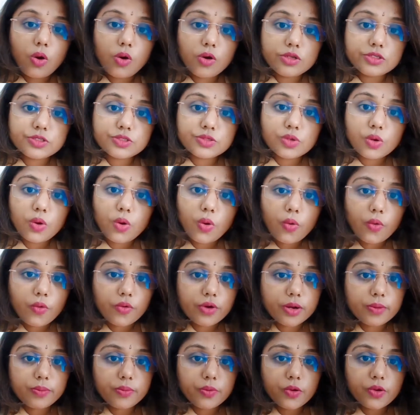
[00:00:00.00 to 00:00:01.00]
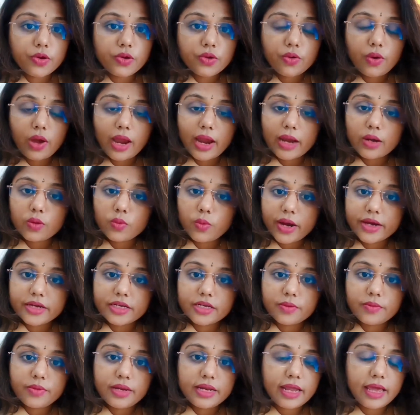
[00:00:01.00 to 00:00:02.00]
Also, oral polio and
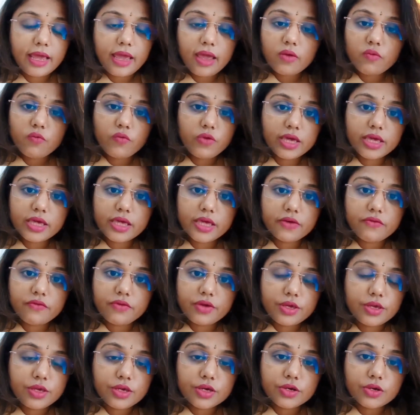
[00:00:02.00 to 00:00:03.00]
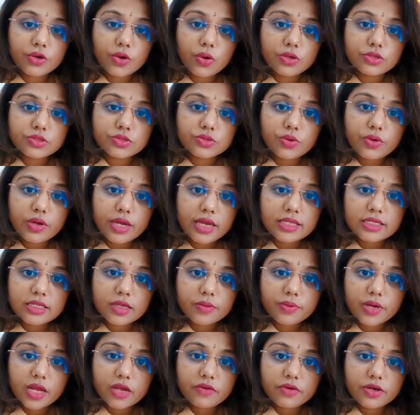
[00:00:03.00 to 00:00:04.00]
vitamin A we give here also in
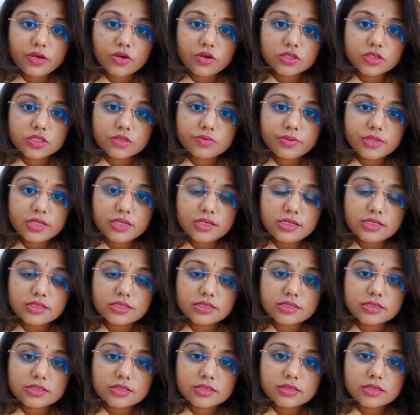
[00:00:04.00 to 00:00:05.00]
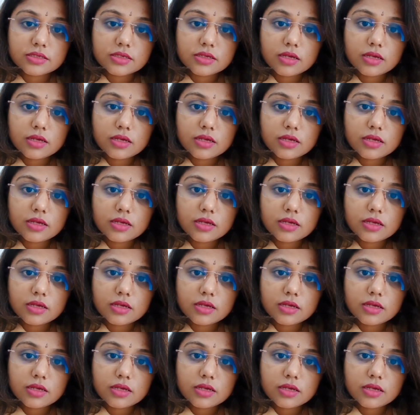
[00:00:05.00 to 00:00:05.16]
the private hospitals.